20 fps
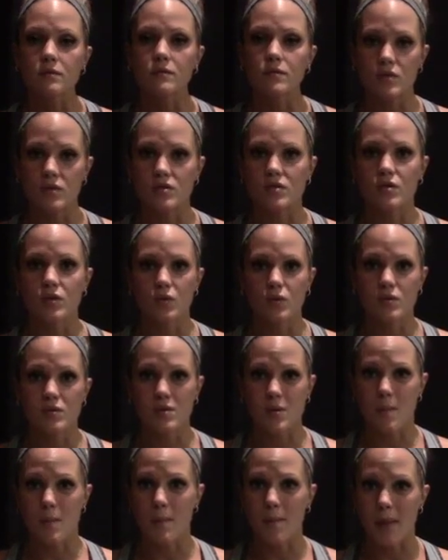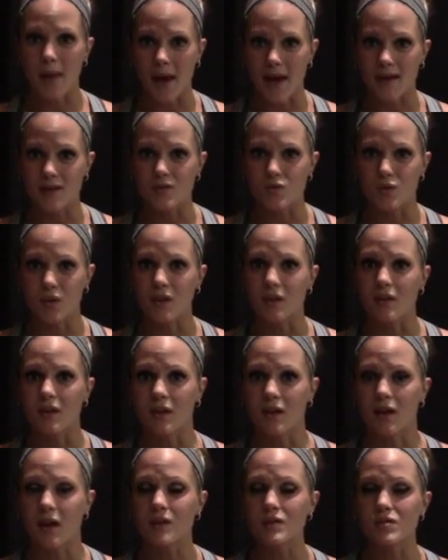just do some back
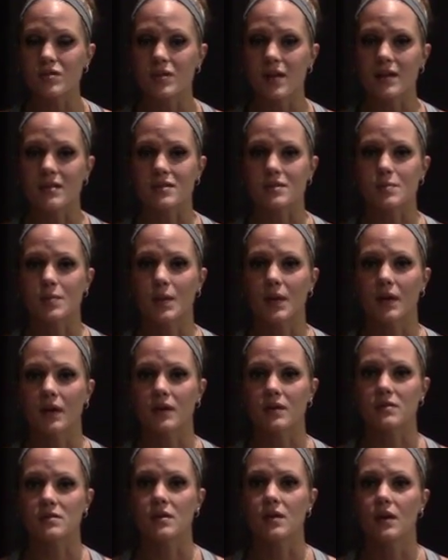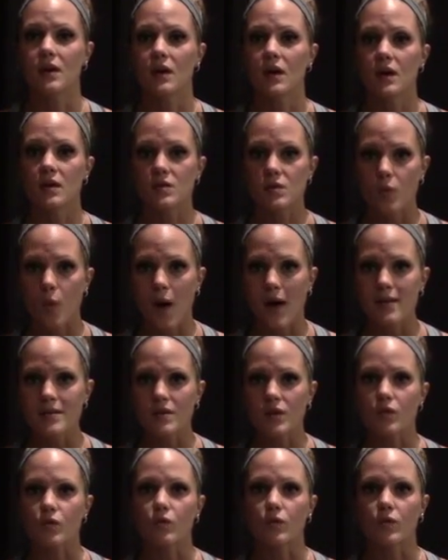strengthening exercises, because squats are